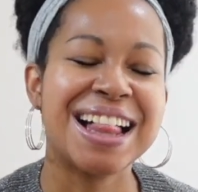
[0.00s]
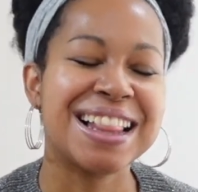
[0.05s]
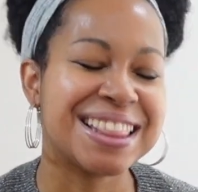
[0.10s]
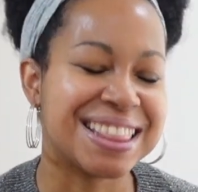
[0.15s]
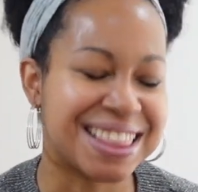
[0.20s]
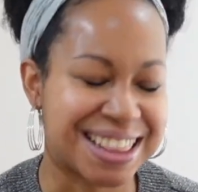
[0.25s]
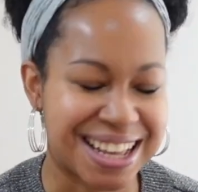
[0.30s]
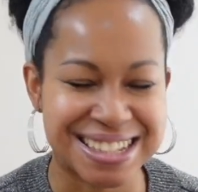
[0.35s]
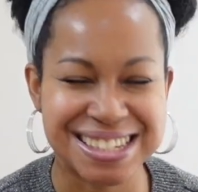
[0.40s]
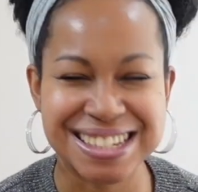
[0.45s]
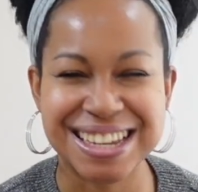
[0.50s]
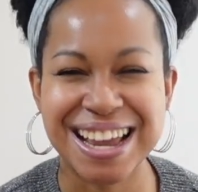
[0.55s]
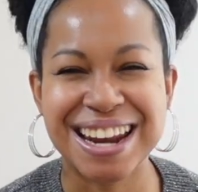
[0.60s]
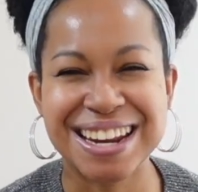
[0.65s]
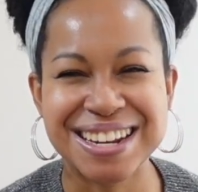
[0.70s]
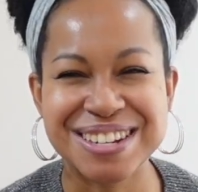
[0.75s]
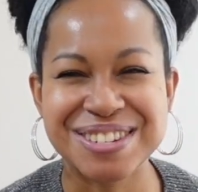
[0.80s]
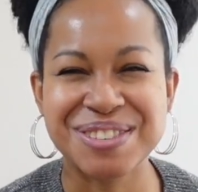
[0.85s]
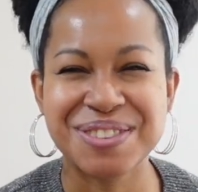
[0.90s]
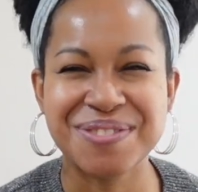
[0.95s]
Let's get
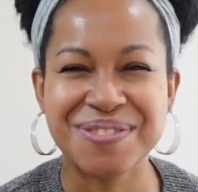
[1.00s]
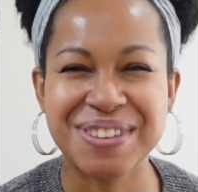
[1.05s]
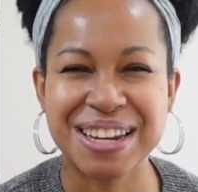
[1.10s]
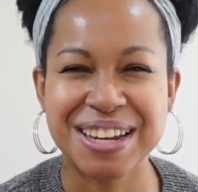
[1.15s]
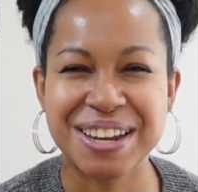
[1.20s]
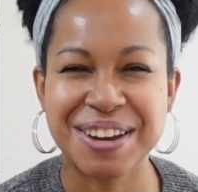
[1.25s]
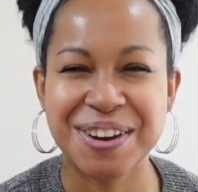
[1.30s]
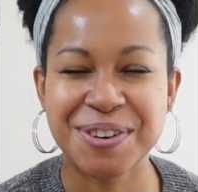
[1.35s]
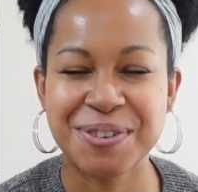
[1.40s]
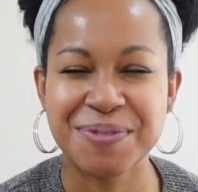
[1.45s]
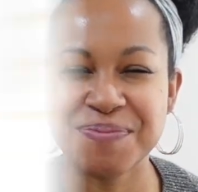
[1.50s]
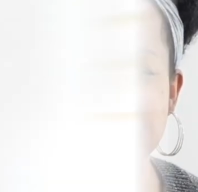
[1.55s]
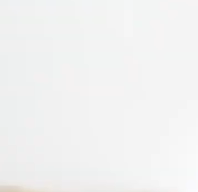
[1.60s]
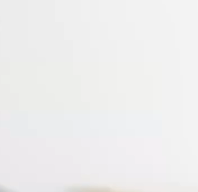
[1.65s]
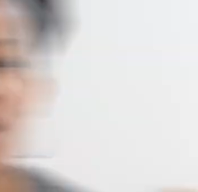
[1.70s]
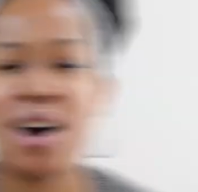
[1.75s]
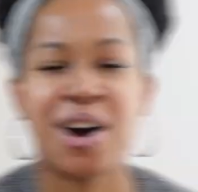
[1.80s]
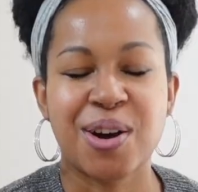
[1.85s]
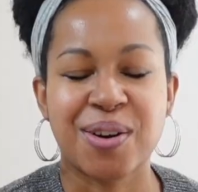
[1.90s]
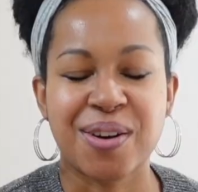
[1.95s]
into the video.
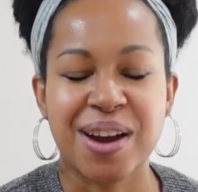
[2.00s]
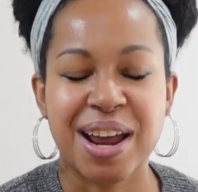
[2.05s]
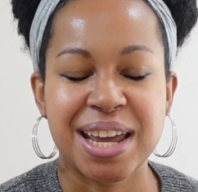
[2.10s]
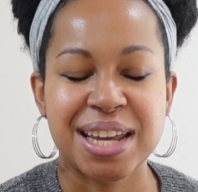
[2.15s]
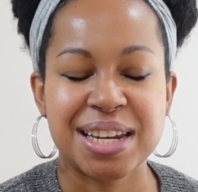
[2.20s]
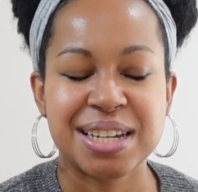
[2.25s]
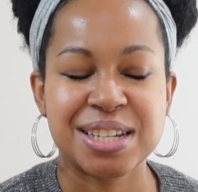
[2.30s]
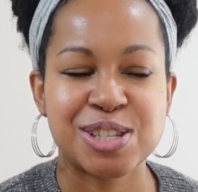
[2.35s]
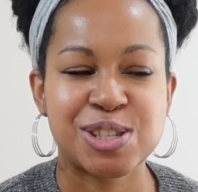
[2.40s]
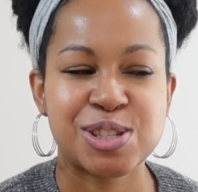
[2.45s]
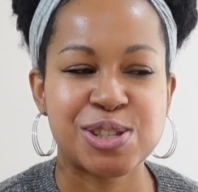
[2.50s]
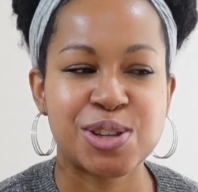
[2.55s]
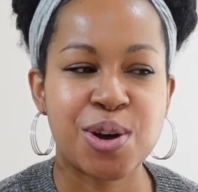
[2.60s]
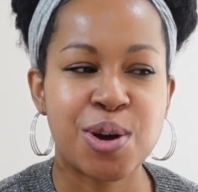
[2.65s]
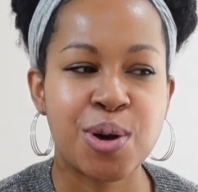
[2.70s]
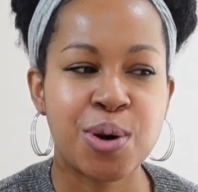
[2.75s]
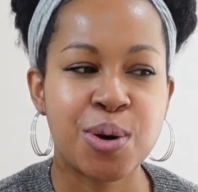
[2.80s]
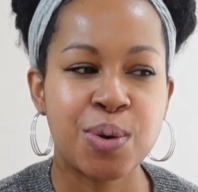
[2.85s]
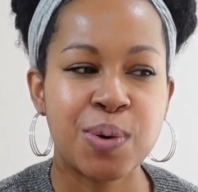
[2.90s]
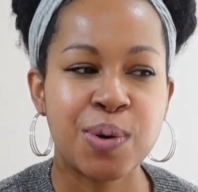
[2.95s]
Alright,
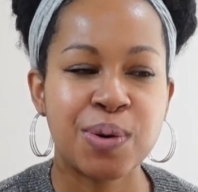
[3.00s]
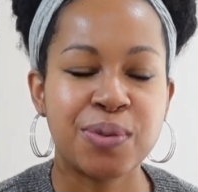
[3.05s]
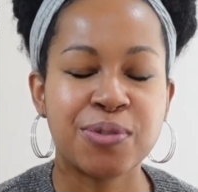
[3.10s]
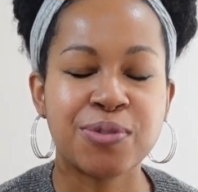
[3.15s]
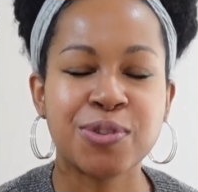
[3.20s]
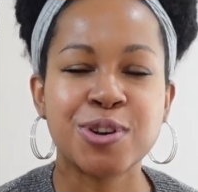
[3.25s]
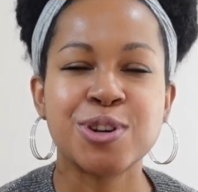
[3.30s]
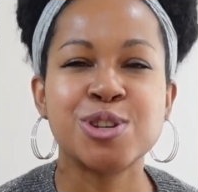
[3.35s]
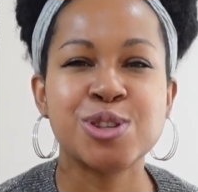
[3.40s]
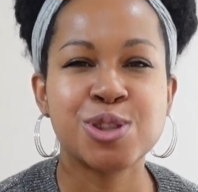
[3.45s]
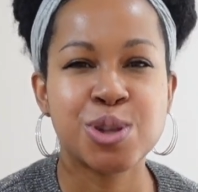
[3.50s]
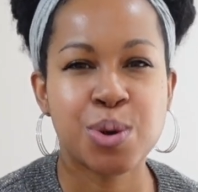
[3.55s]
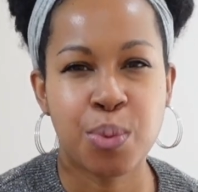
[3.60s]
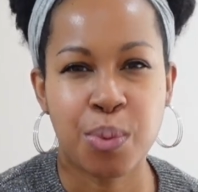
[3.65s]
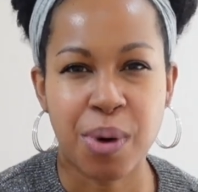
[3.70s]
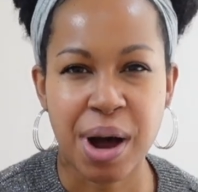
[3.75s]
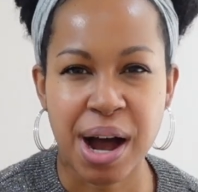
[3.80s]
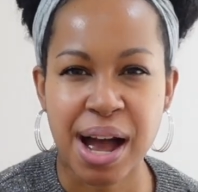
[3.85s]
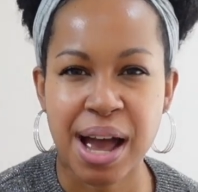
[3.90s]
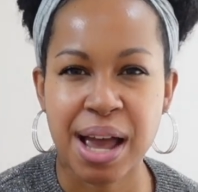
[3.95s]
so first the
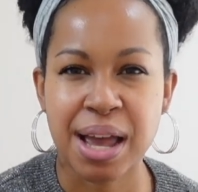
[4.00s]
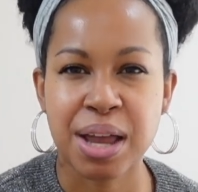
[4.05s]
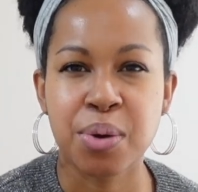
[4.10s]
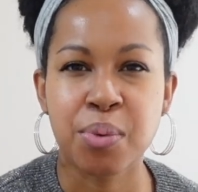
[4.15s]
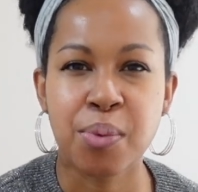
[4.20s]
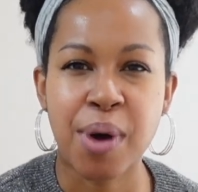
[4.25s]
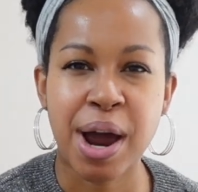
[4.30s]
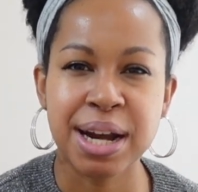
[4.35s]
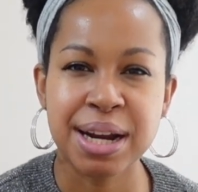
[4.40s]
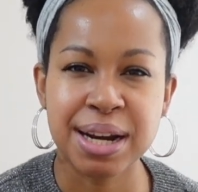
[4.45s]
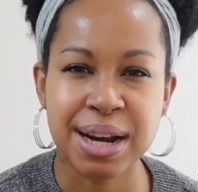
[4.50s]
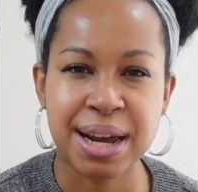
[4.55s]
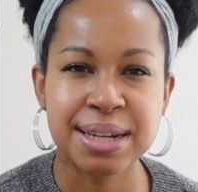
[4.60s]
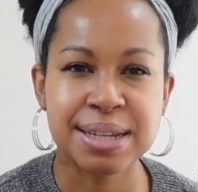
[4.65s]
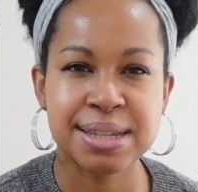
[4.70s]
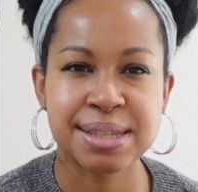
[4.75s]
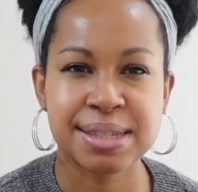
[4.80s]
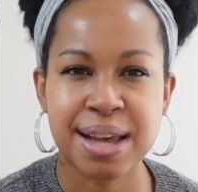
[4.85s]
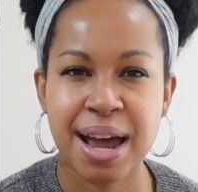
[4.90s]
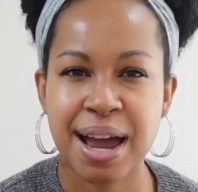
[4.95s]
why. Why did I
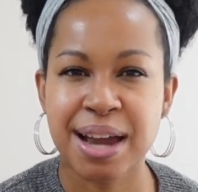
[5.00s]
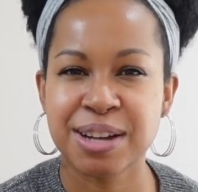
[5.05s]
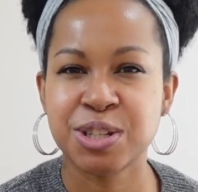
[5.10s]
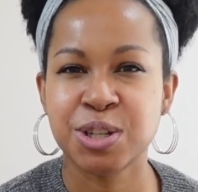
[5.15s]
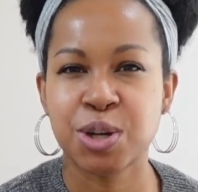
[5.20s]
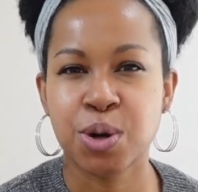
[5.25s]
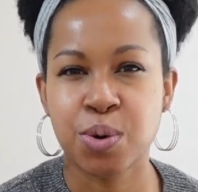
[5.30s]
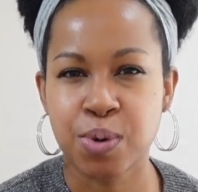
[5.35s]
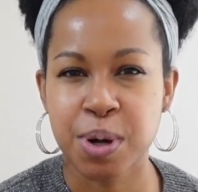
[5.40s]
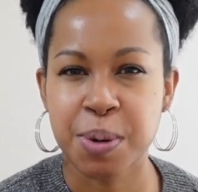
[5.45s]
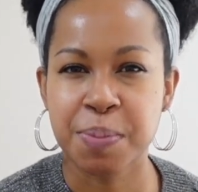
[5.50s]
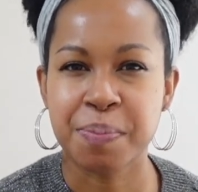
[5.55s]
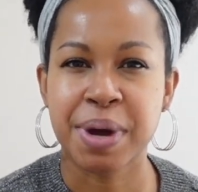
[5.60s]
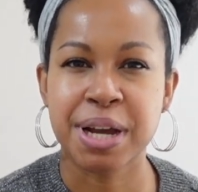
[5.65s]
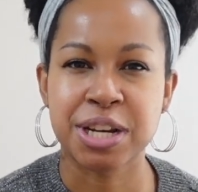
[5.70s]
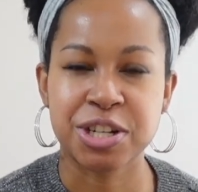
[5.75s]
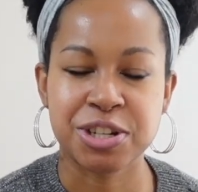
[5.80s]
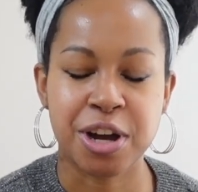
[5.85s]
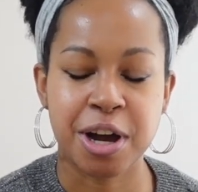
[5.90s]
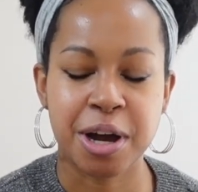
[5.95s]
decide to quit
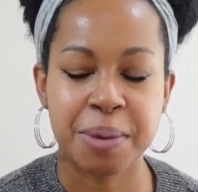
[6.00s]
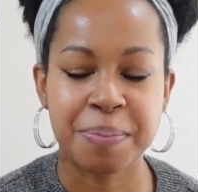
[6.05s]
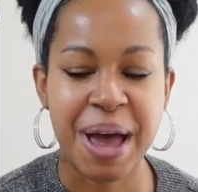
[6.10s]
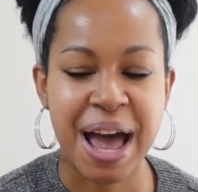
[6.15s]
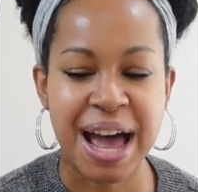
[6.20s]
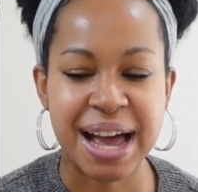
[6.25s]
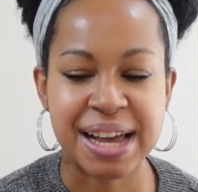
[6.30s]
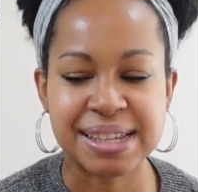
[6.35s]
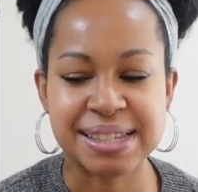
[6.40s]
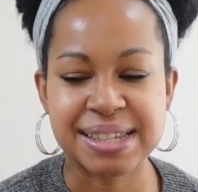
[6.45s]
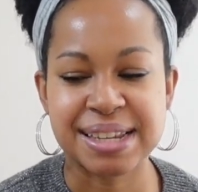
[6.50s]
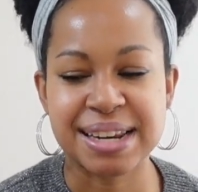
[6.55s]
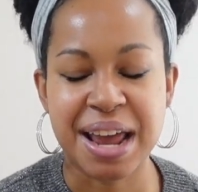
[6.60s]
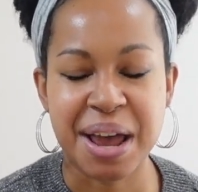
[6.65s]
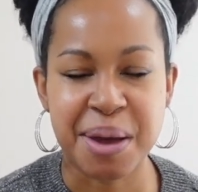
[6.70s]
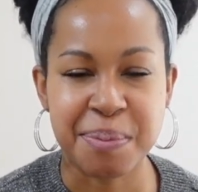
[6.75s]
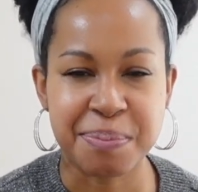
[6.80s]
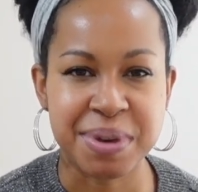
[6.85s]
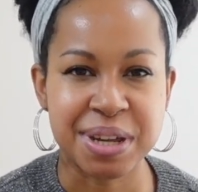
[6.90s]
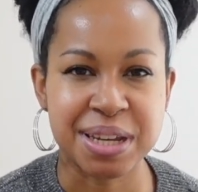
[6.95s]
my job as an
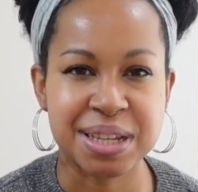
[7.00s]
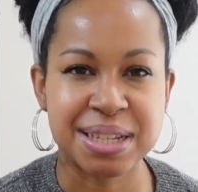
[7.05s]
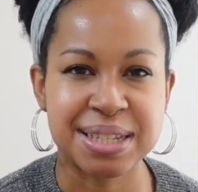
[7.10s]
EPIK